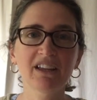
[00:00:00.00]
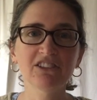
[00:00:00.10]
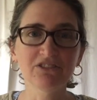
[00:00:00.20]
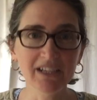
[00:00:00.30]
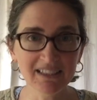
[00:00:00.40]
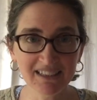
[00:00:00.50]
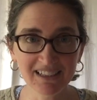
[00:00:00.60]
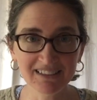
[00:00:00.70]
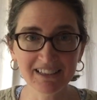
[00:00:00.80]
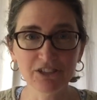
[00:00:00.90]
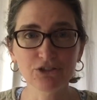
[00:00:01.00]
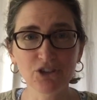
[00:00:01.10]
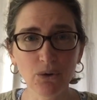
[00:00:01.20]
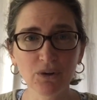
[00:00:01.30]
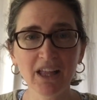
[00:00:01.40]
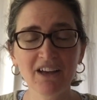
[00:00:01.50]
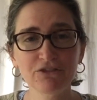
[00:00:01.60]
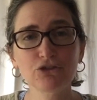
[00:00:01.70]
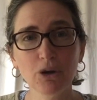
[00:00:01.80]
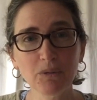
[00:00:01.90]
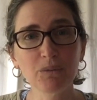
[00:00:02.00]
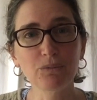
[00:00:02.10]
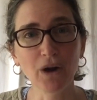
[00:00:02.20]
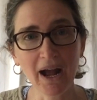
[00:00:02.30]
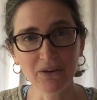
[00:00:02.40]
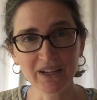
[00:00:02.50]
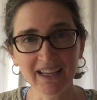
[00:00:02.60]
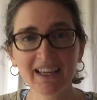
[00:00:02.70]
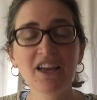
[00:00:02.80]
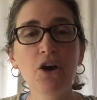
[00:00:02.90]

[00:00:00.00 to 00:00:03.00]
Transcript: And the reason is that your dough will have trouble browning